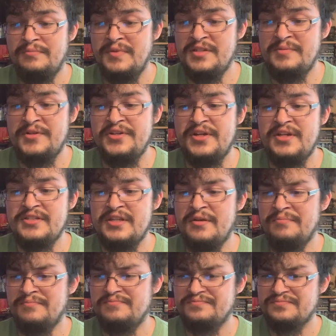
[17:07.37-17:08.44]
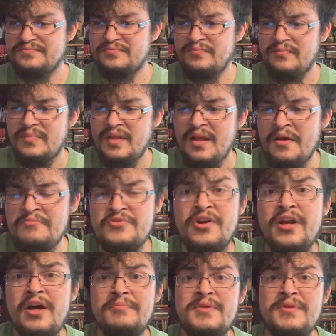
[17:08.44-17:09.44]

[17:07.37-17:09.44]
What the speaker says: especially because I'm trying to